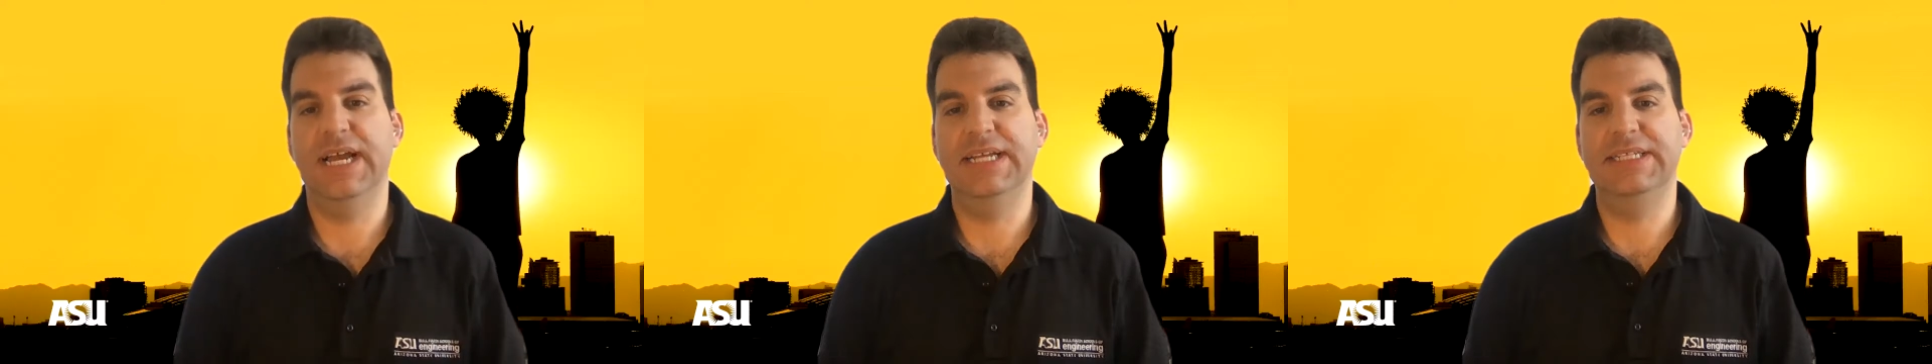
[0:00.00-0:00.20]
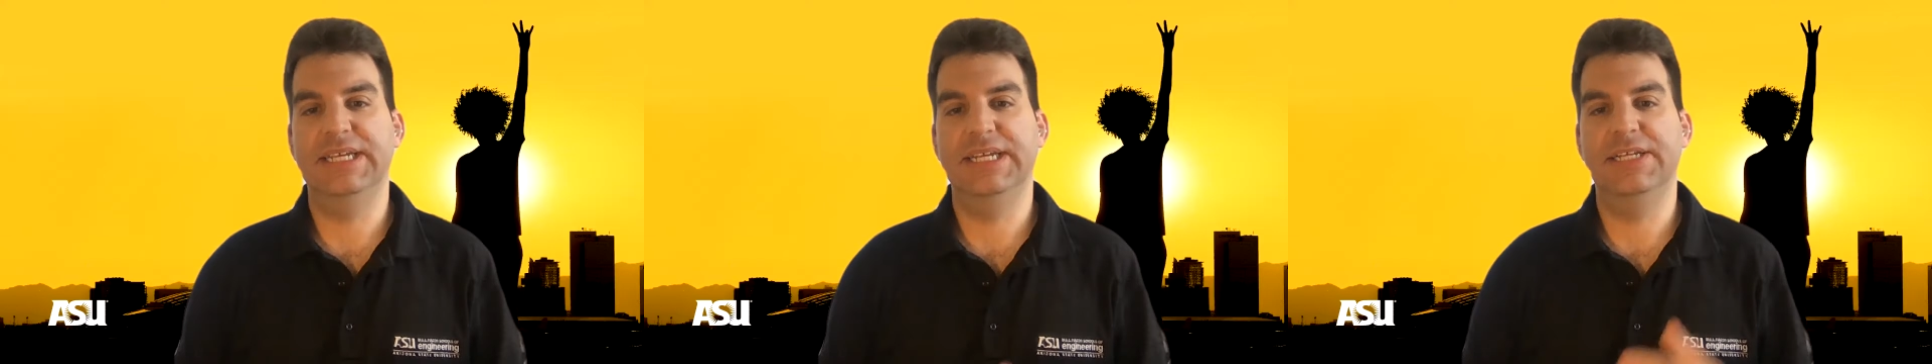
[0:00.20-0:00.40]

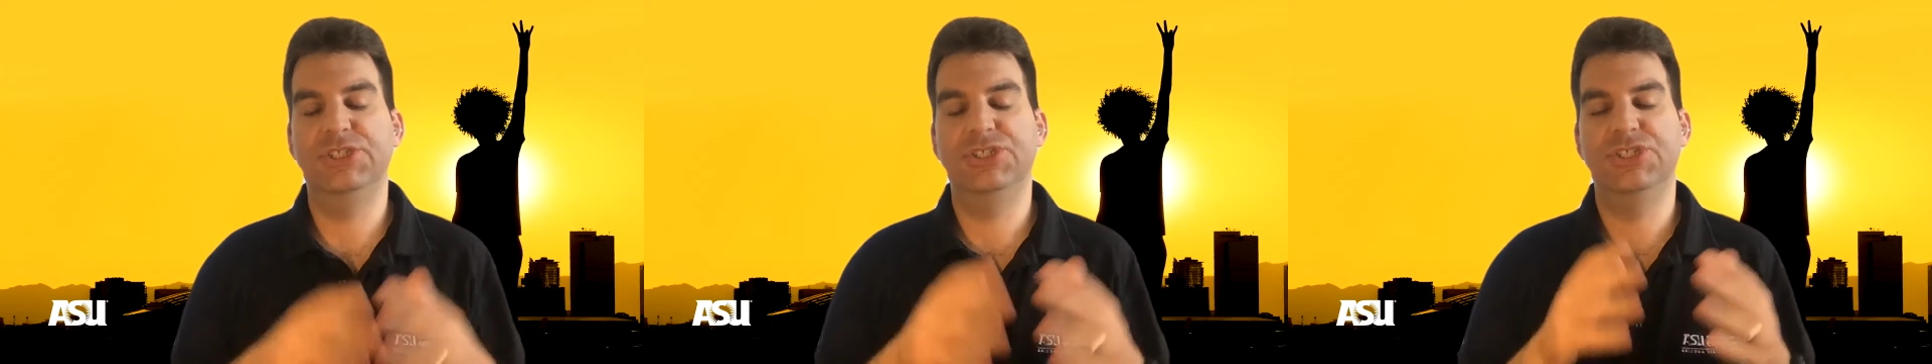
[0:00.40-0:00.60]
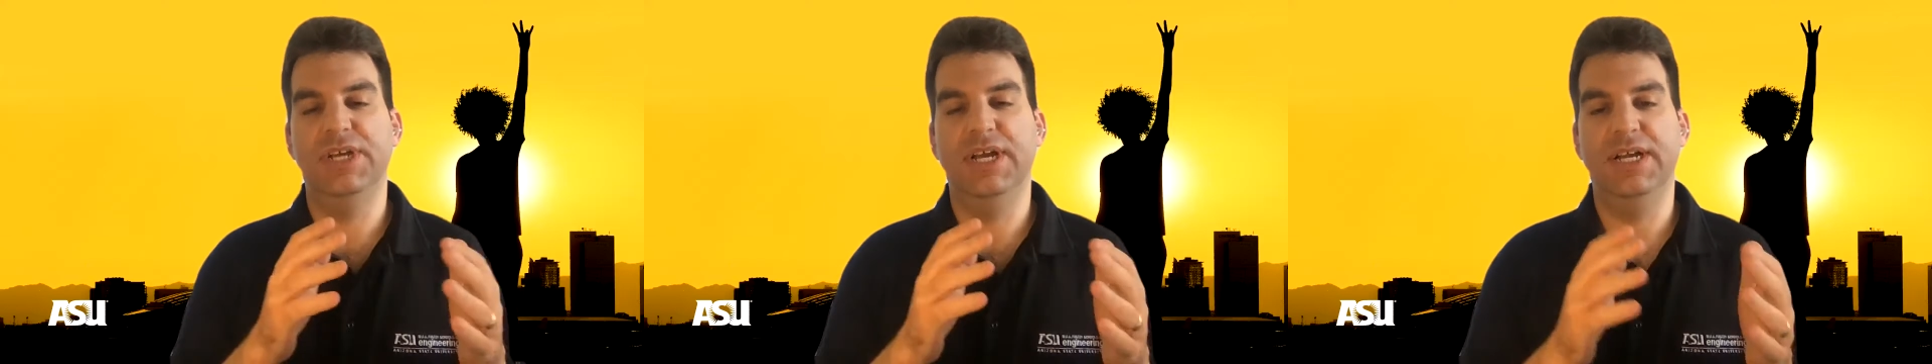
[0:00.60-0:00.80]
I
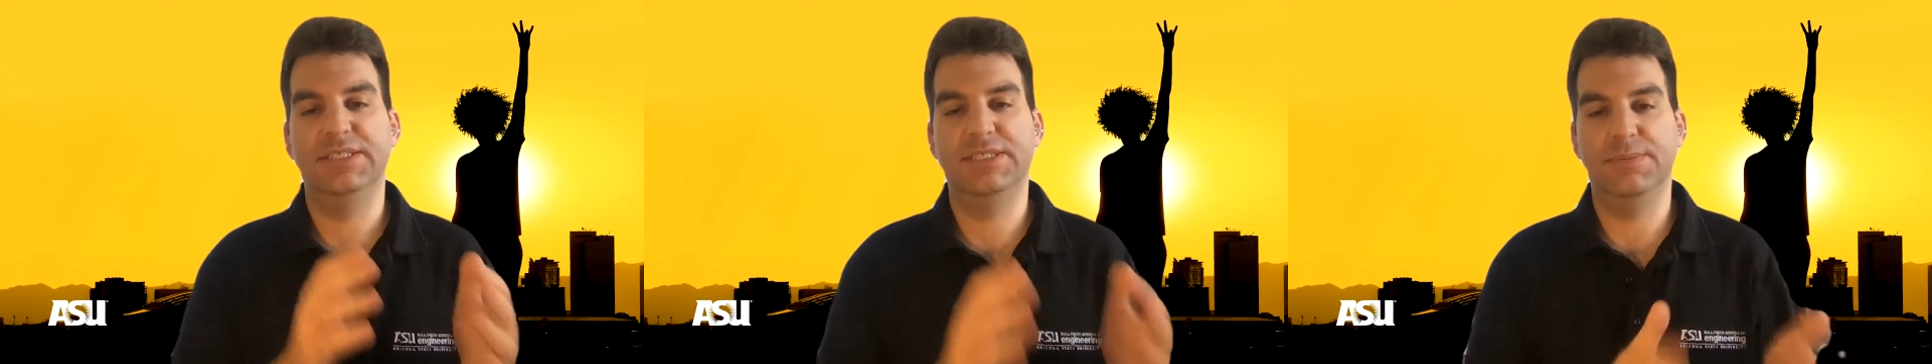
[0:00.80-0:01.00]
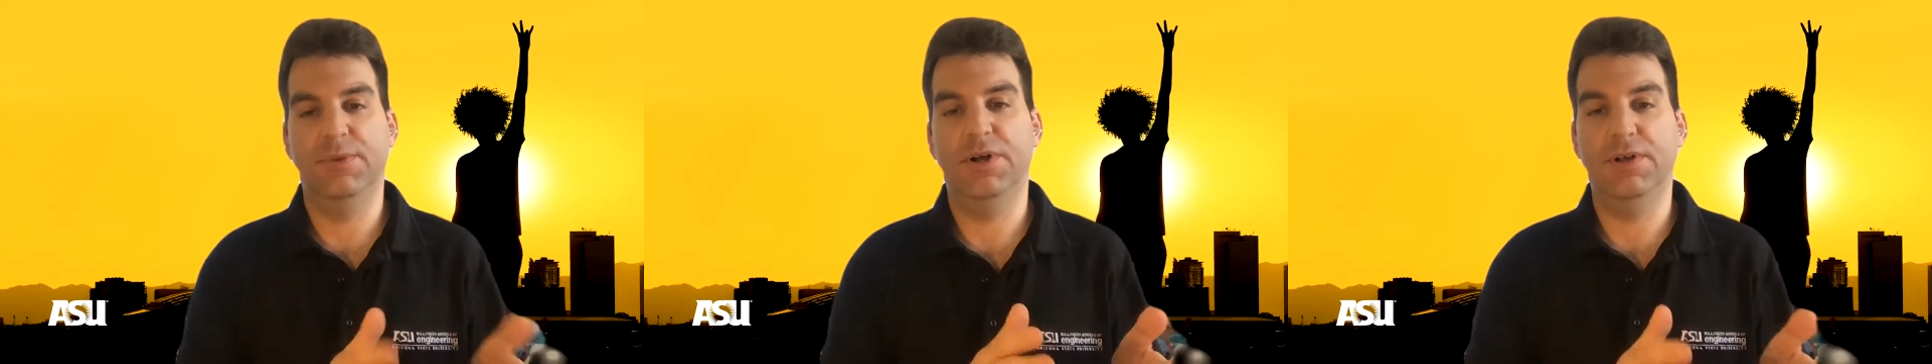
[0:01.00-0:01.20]
teach
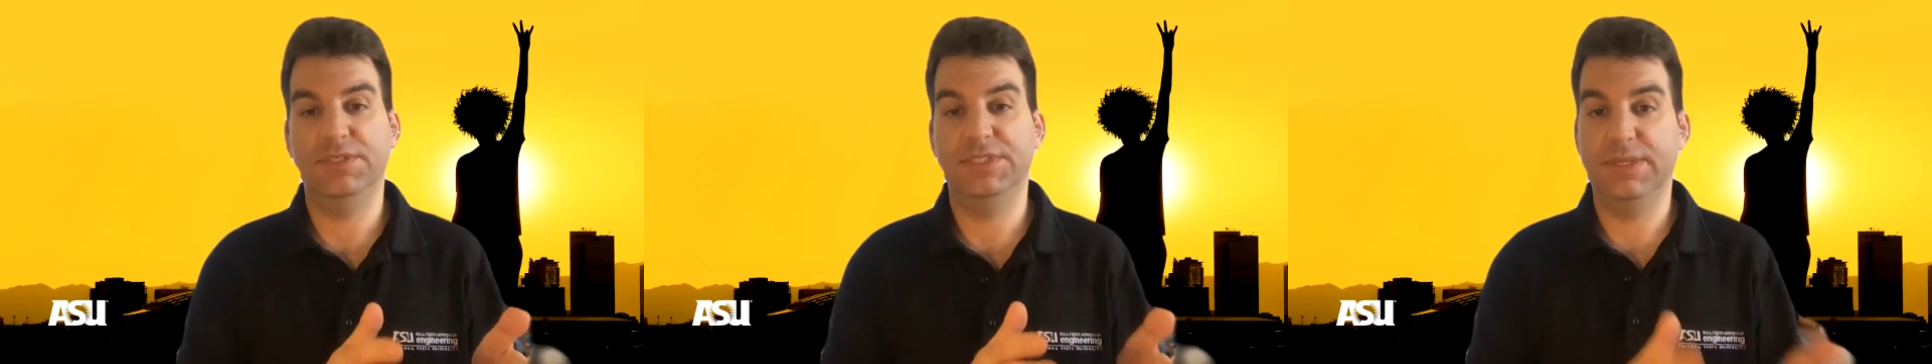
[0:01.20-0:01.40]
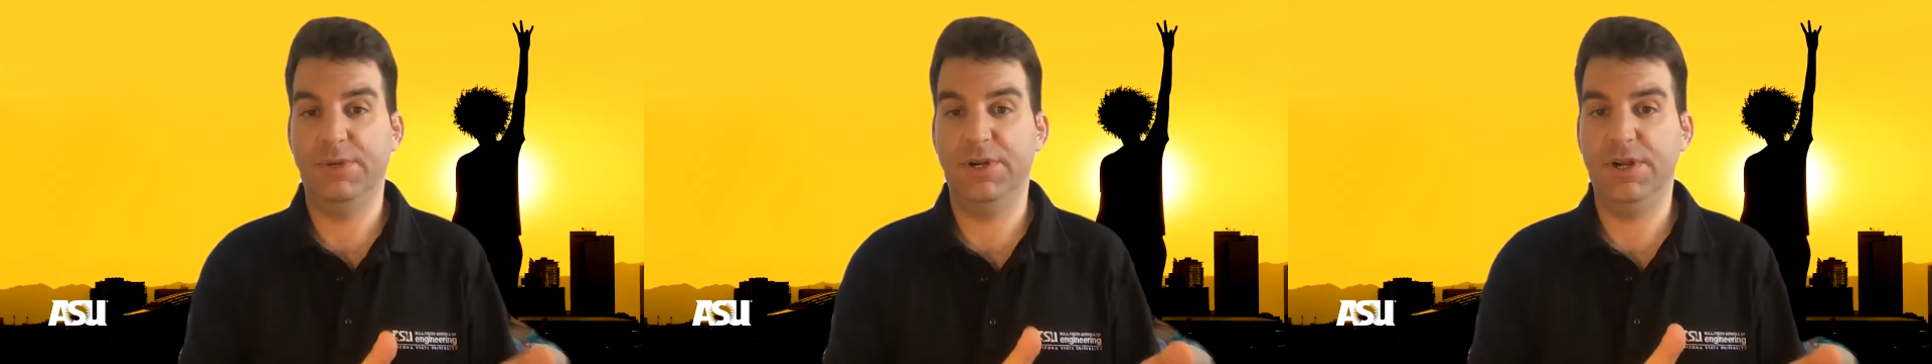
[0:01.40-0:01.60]
small
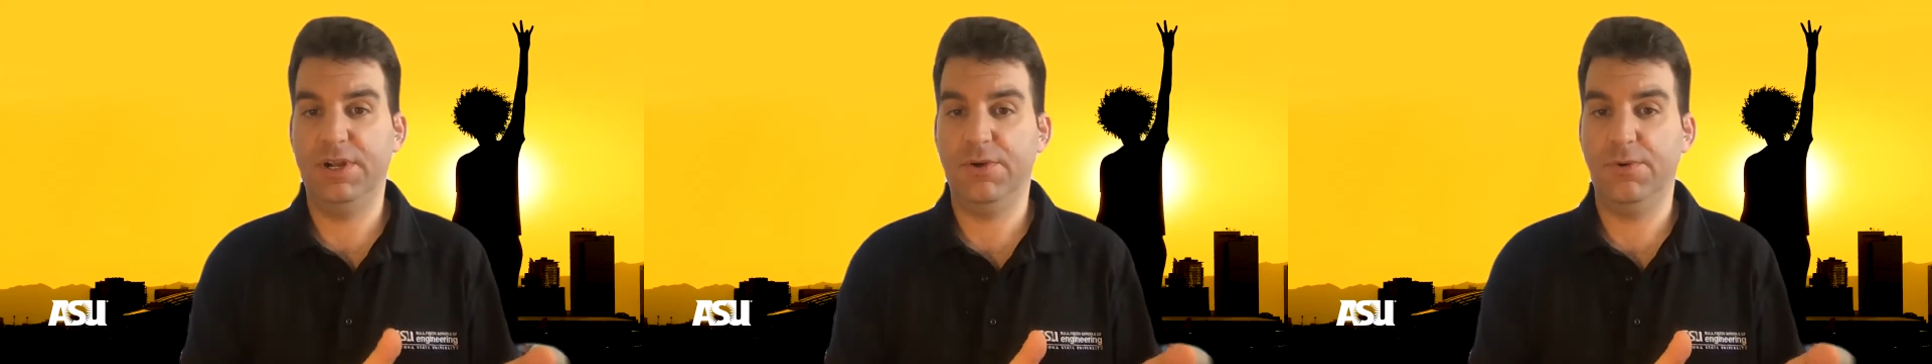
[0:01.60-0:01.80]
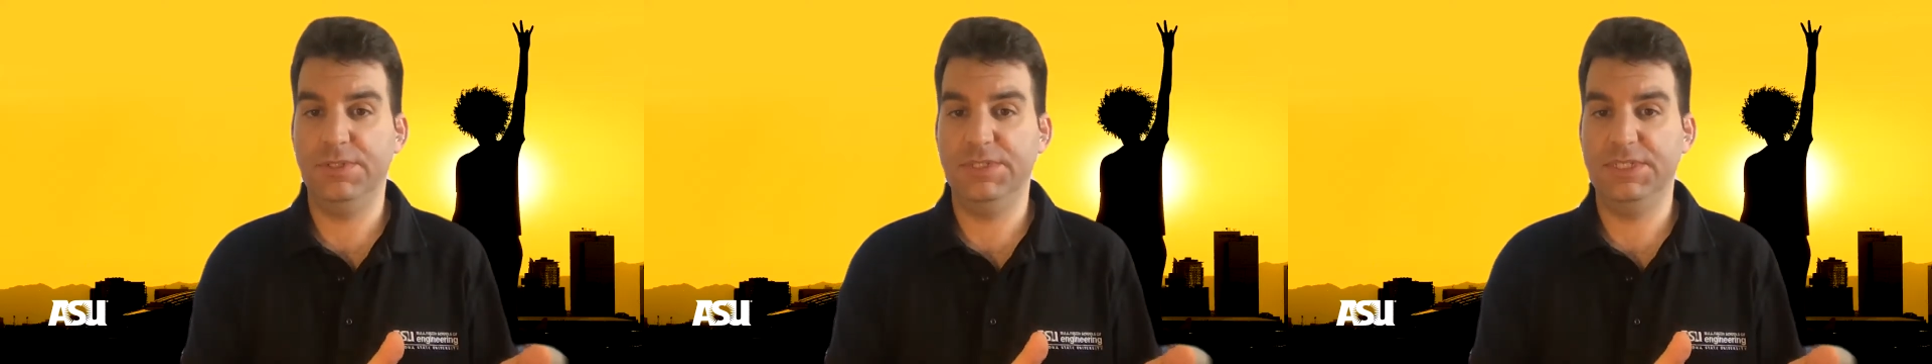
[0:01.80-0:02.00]
seminar
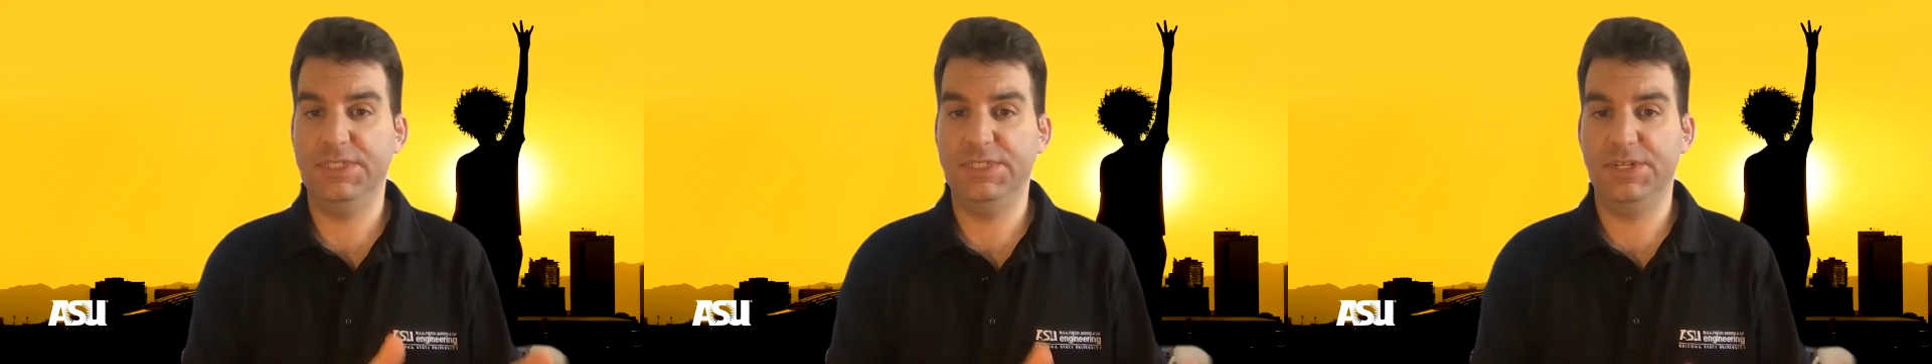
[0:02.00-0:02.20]
courses